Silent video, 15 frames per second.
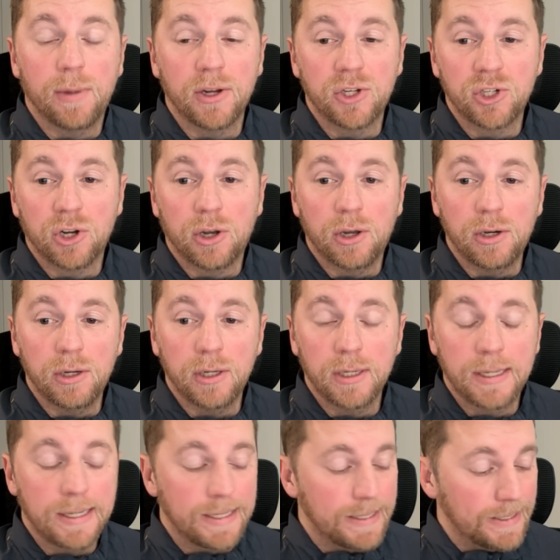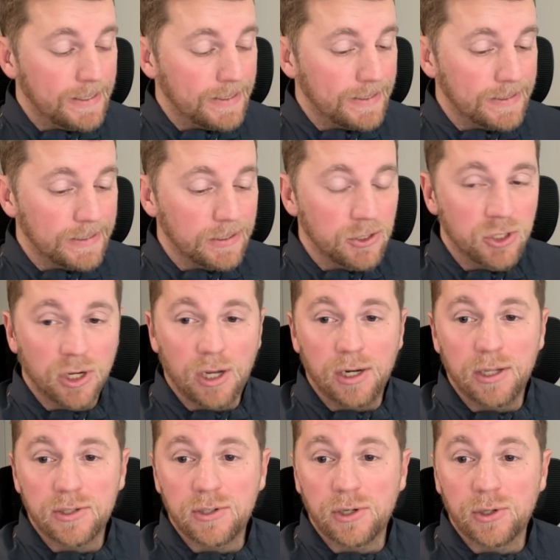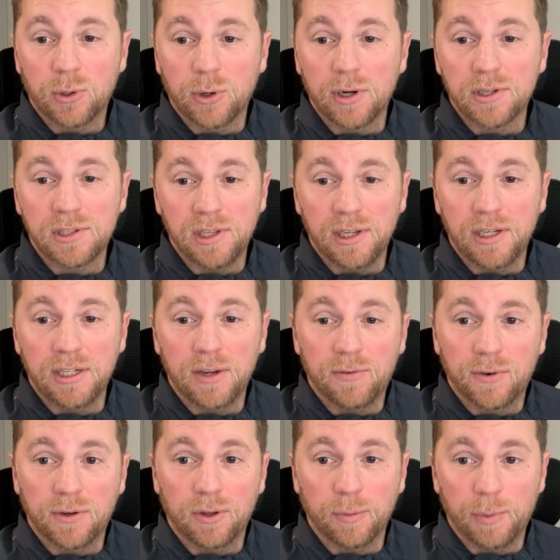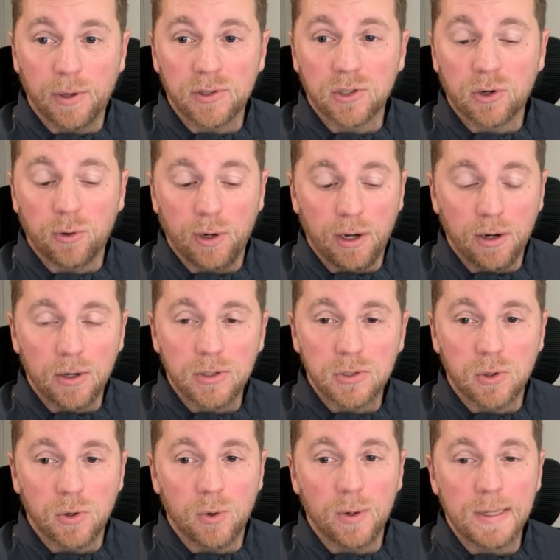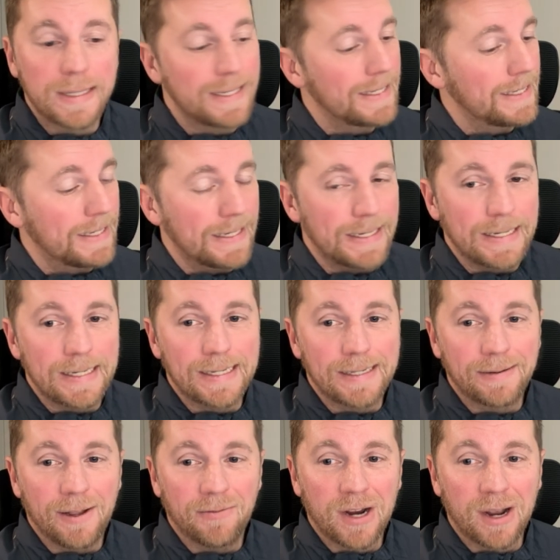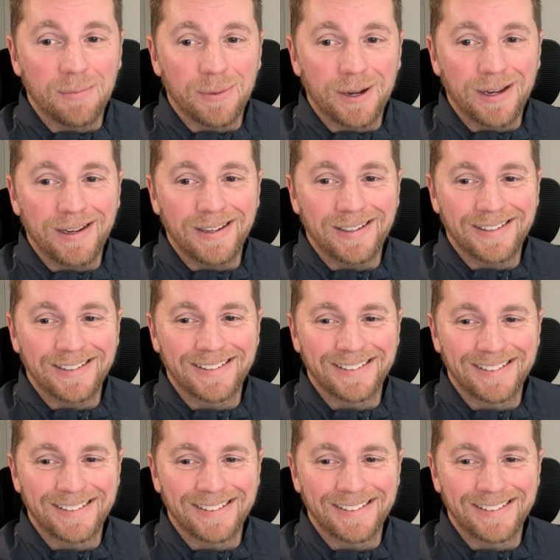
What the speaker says: John. John is notoriously a difficult puzzle creator, so I've got my